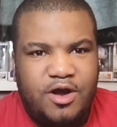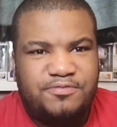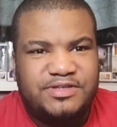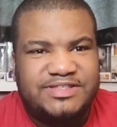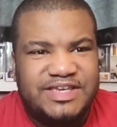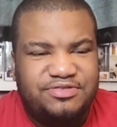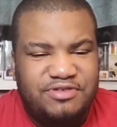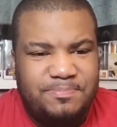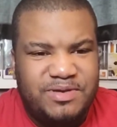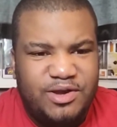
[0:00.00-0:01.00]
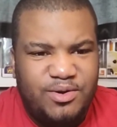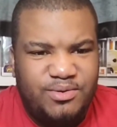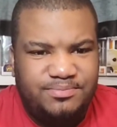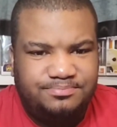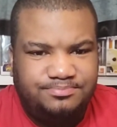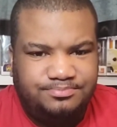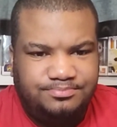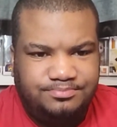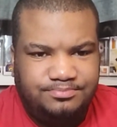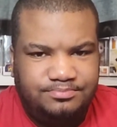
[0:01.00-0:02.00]
After C three P O?
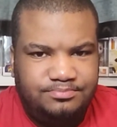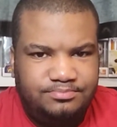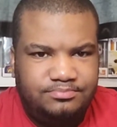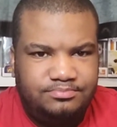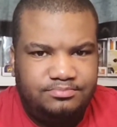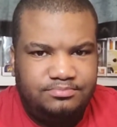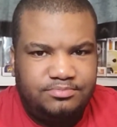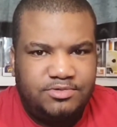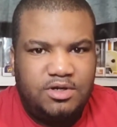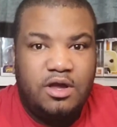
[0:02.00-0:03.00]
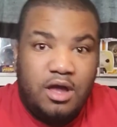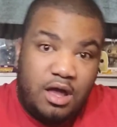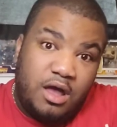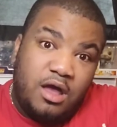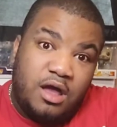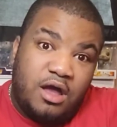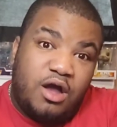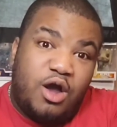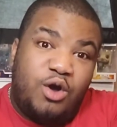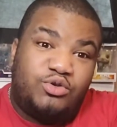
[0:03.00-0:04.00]
At your services today.
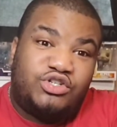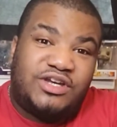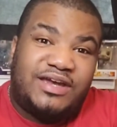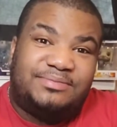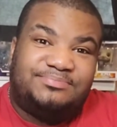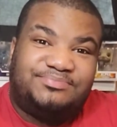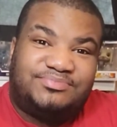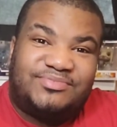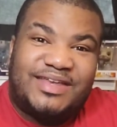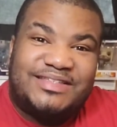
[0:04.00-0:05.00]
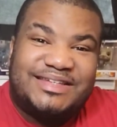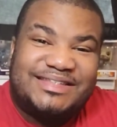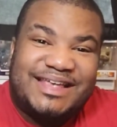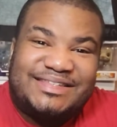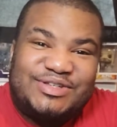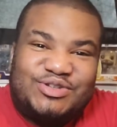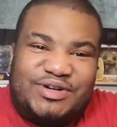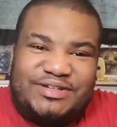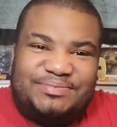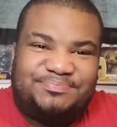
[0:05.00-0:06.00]
Oh shit! There's an assassin
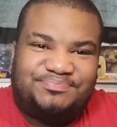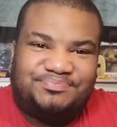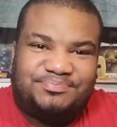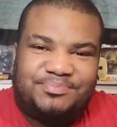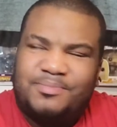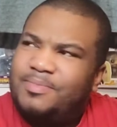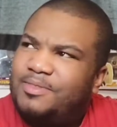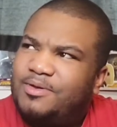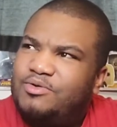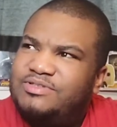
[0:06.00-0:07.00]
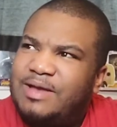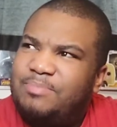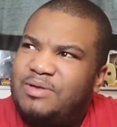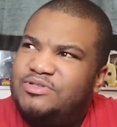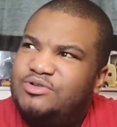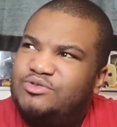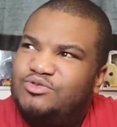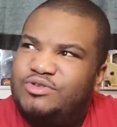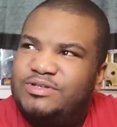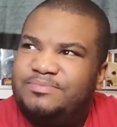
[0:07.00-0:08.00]
droid! Or was that a bounty hunter
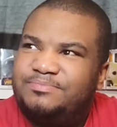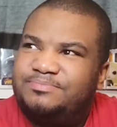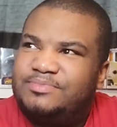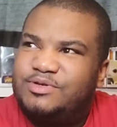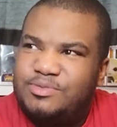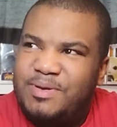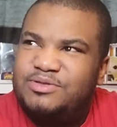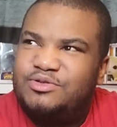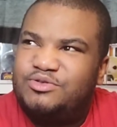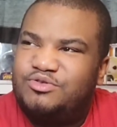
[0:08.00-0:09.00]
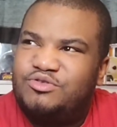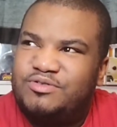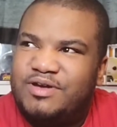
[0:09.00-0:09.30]
droid? It was a bounty hunter droid,